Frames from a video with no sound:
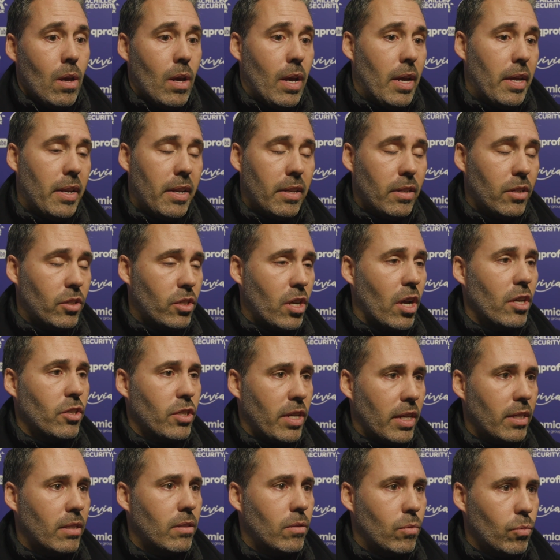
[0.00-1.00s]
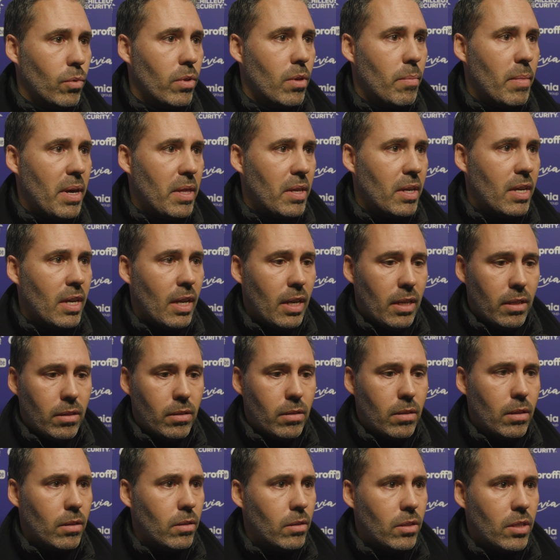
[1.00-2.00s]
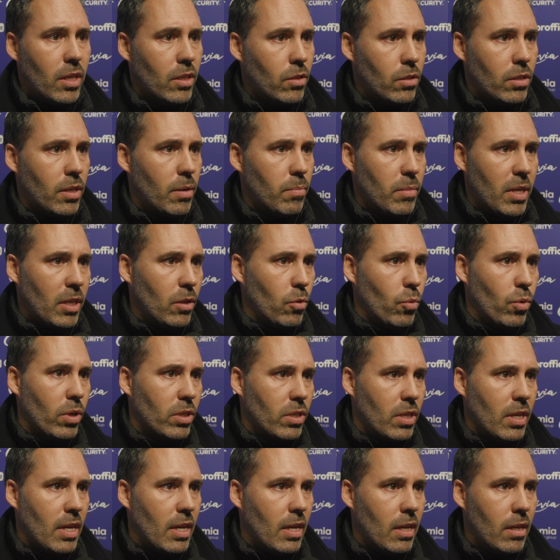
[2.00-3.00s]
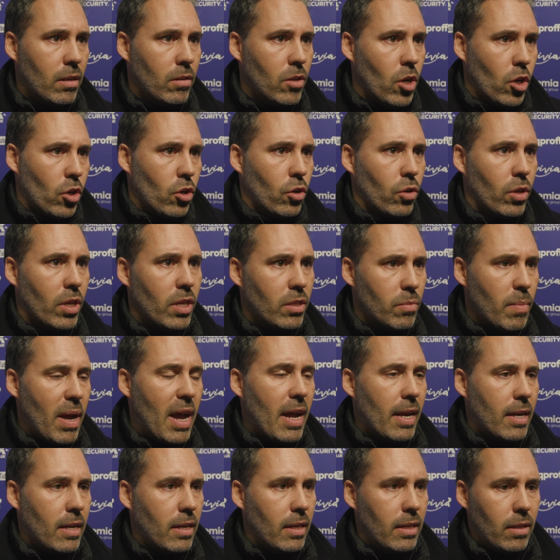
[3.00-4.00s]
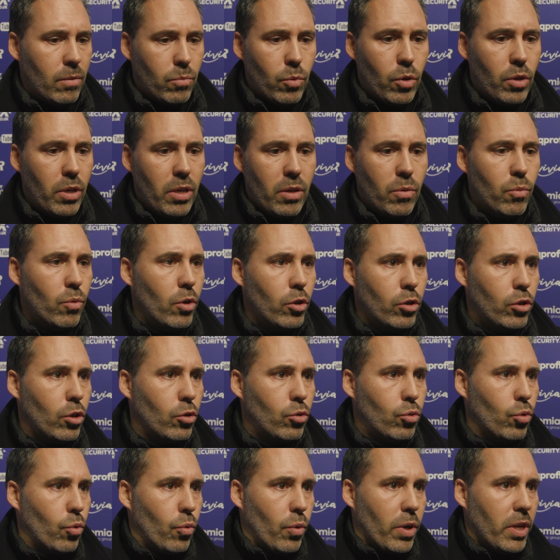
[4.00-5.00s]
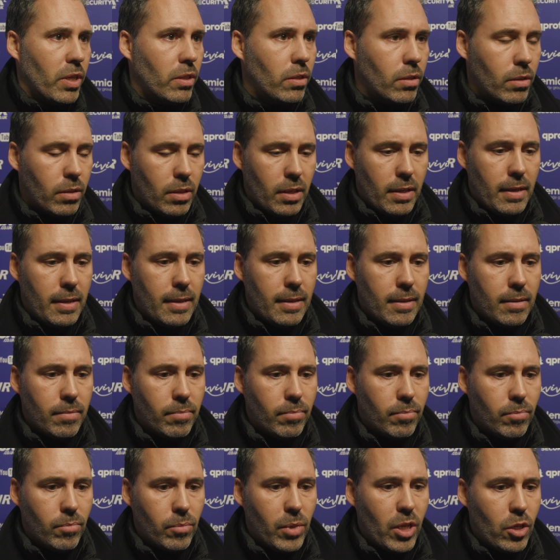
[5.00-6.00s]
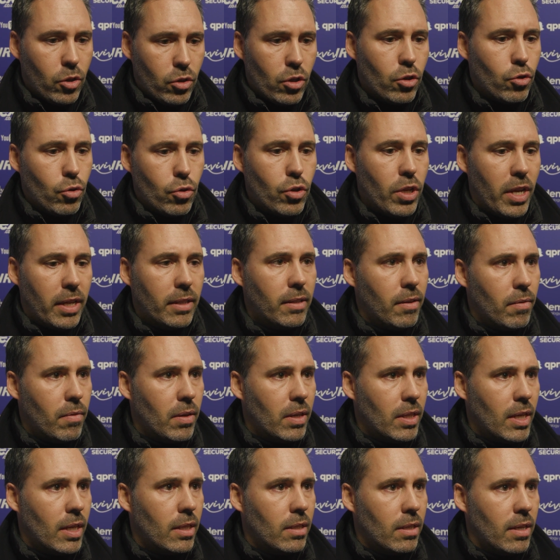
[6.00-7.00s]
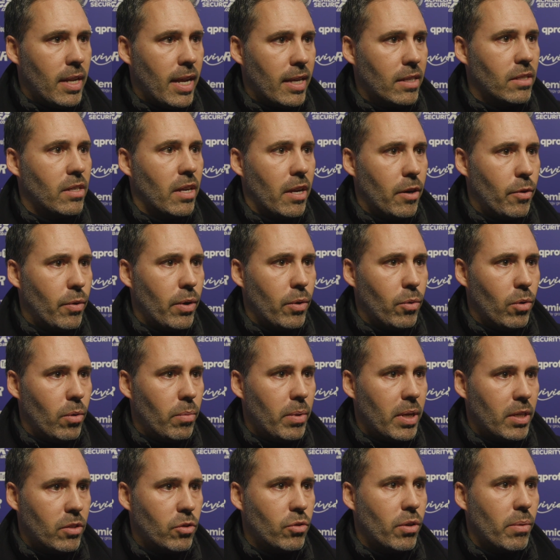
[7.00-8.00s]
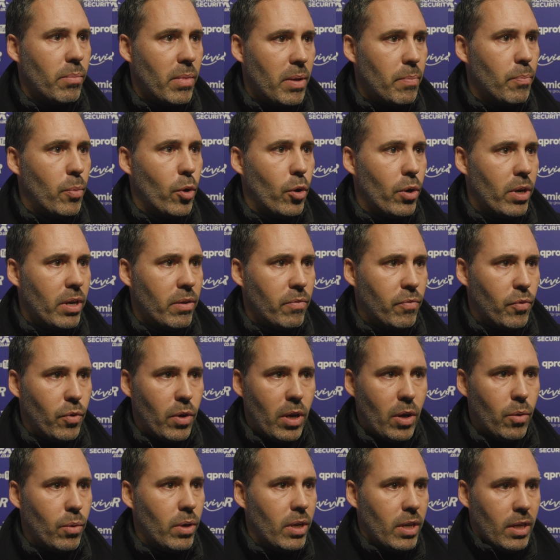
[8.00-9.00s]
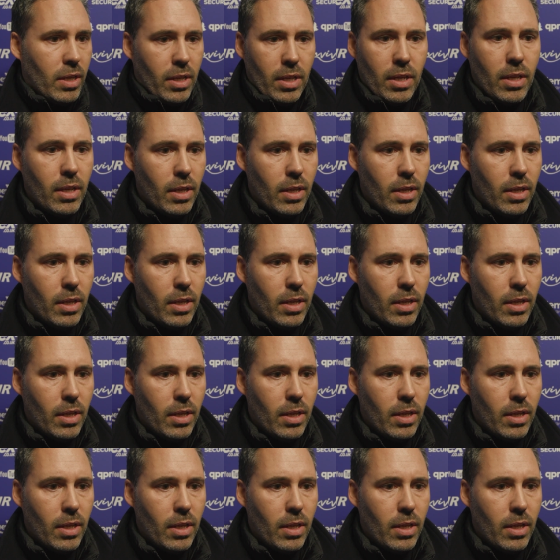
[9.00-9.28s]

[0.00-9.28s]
I didn't discuss yet with the medical. It just seemed that it was a knock on his back, and we didn't want to risk because, as you said, I think that next January will be extremely important for our